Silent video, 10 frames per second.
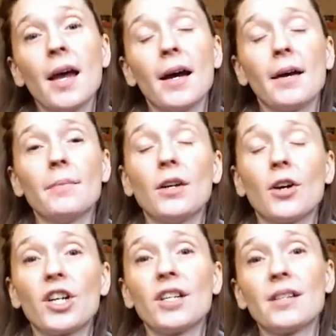in
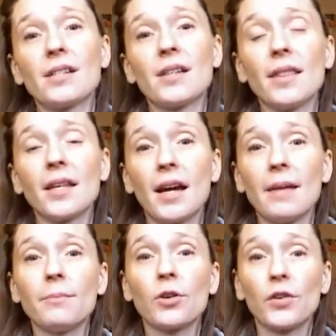art and design that I
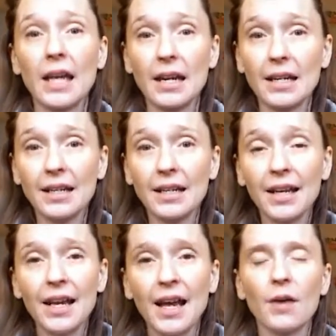am creating.
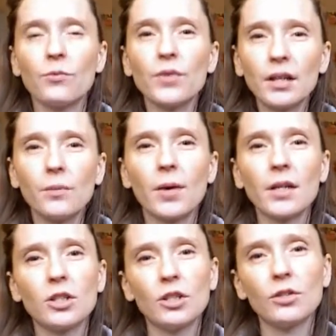I really
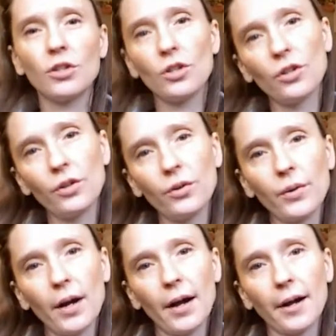want you
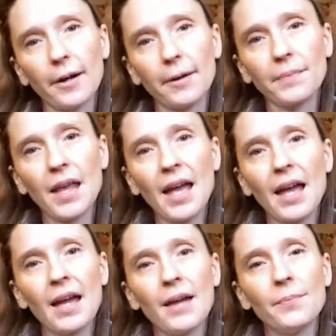to
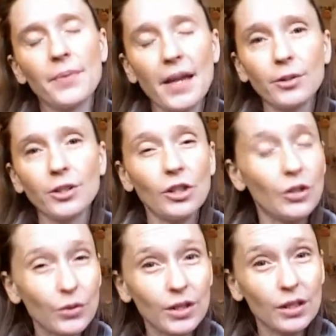be able to
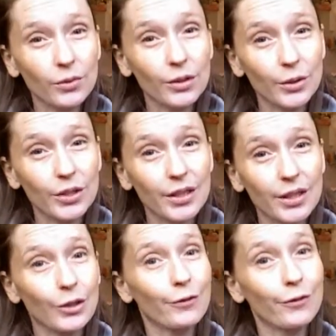use these resources
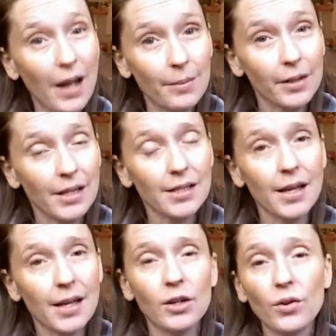in your families.
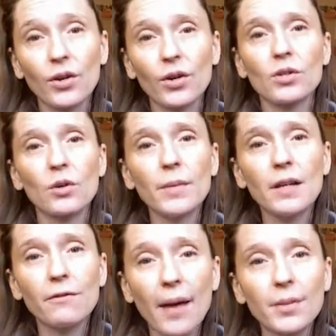I know there are so many
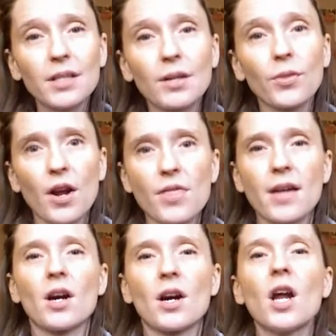families out there that
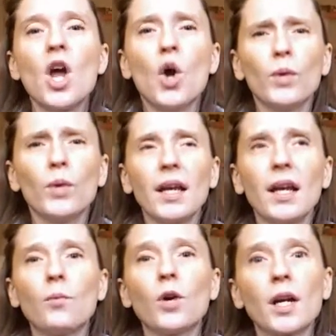are
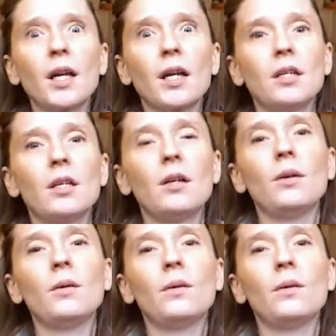really working to